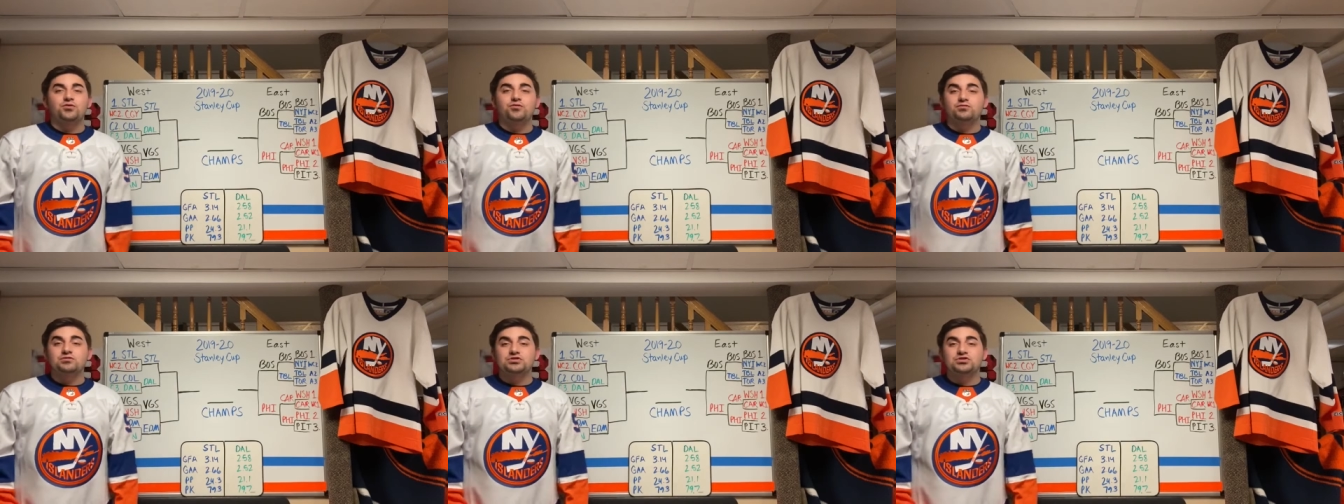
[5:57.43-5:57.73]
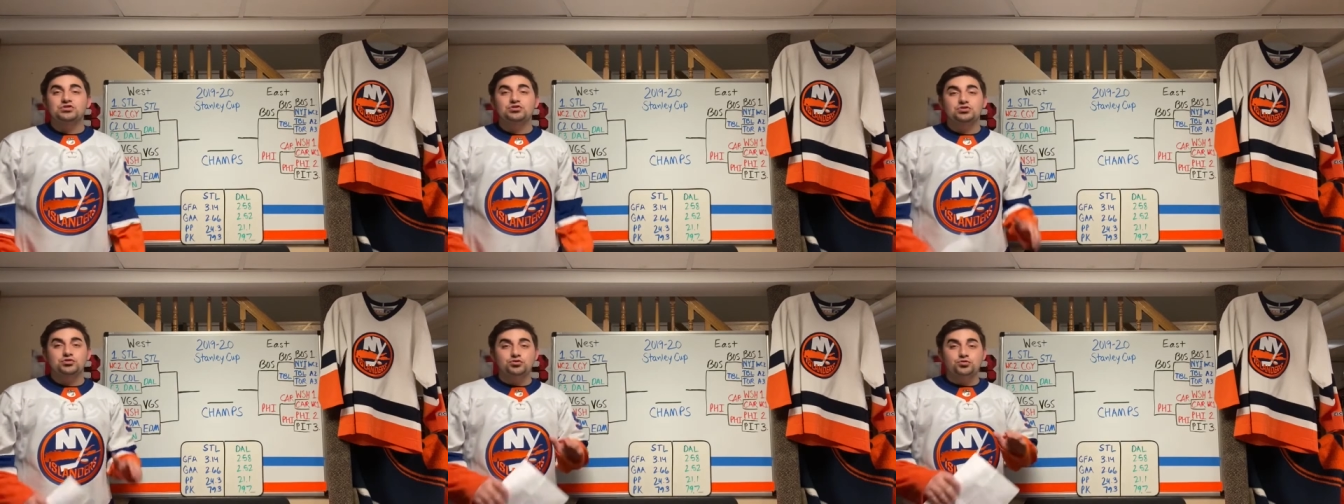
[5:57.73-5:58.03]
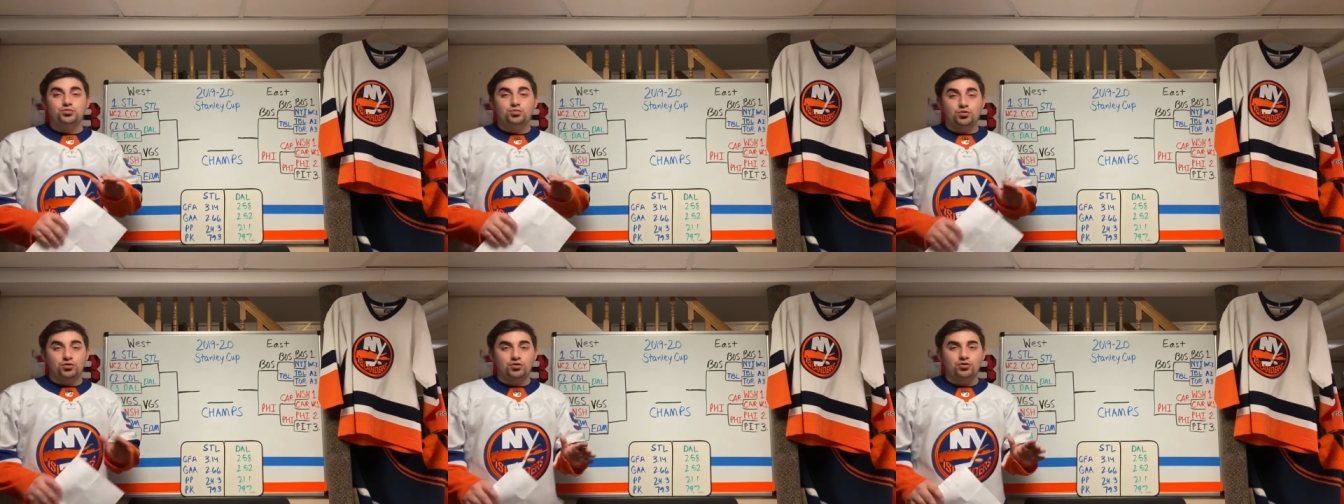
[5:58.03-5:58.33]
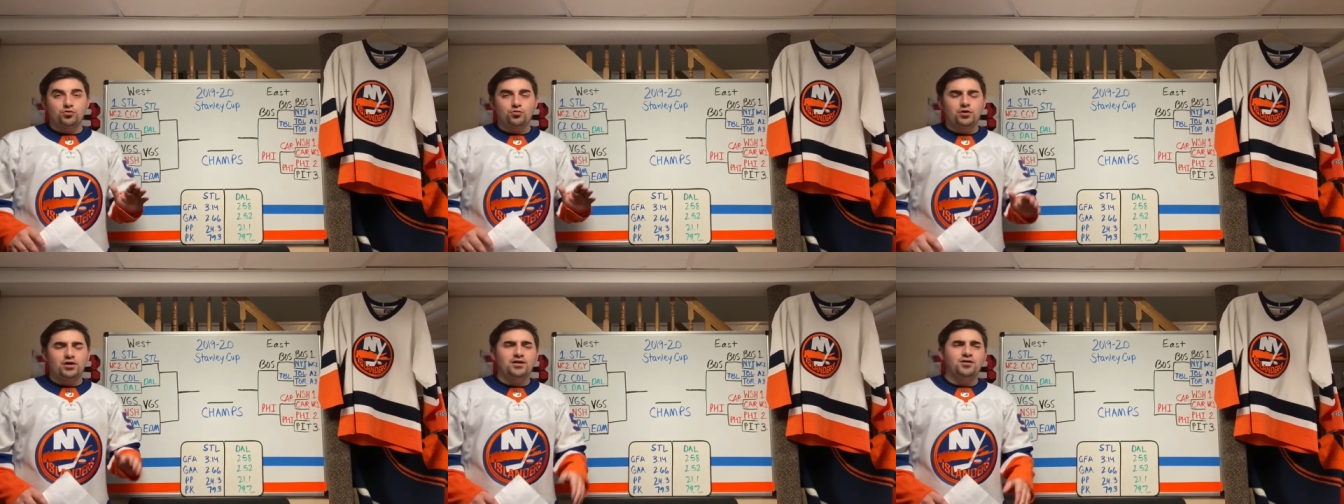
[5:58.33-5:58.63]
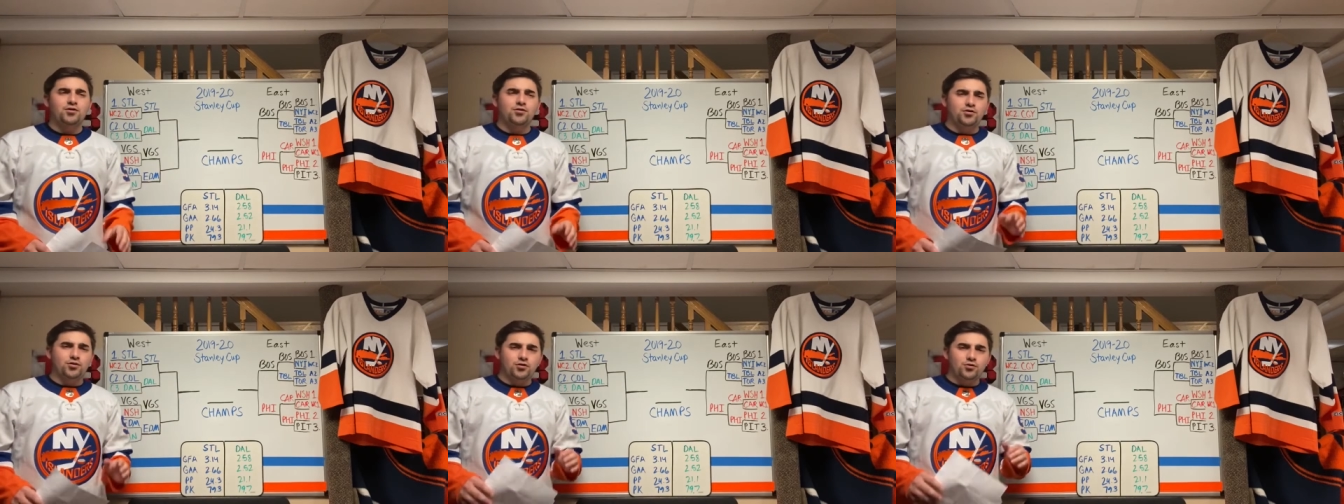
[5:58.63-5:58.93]
Louis to put it away.
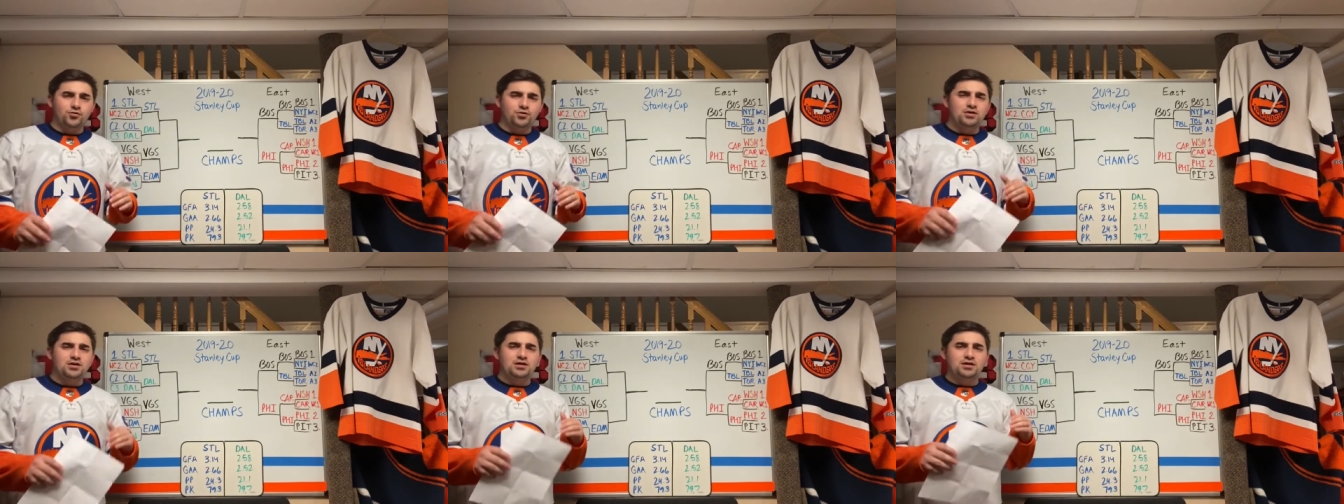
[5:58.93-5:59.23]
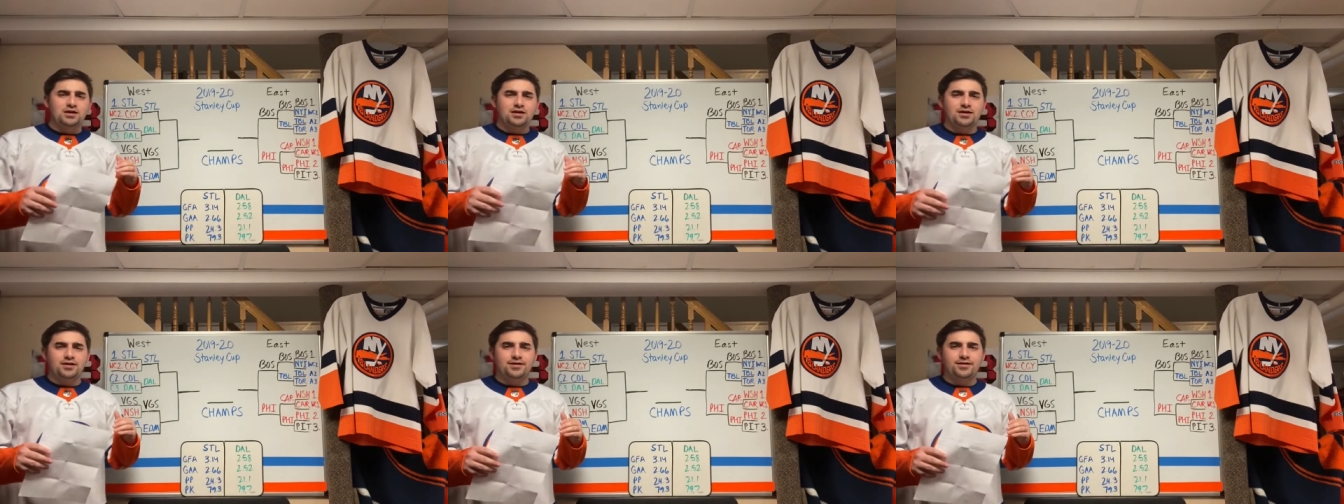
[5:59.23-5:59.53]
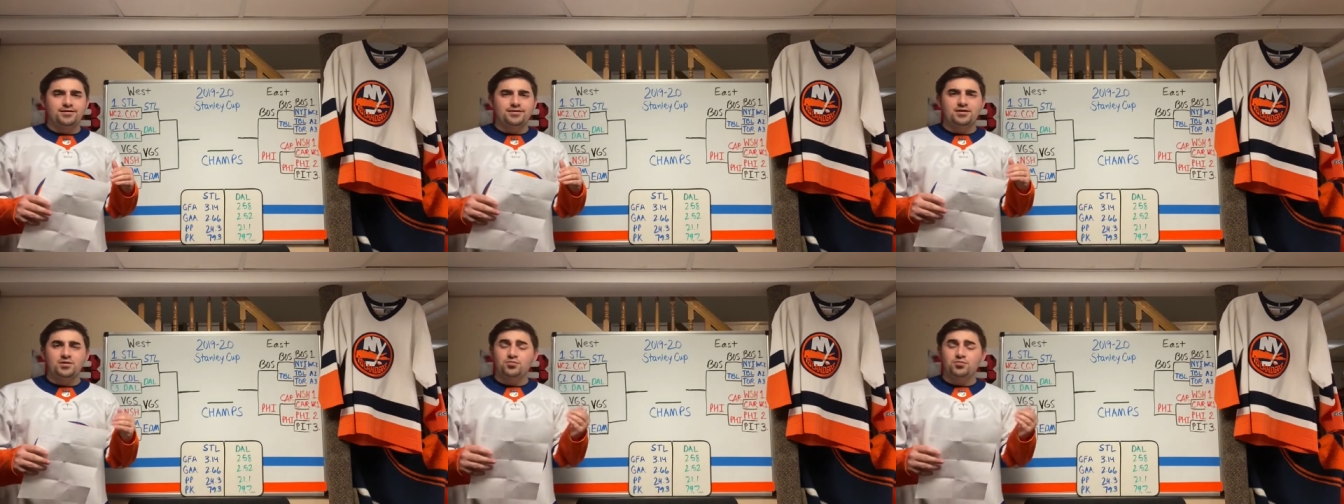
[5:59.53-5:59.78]
Although uh,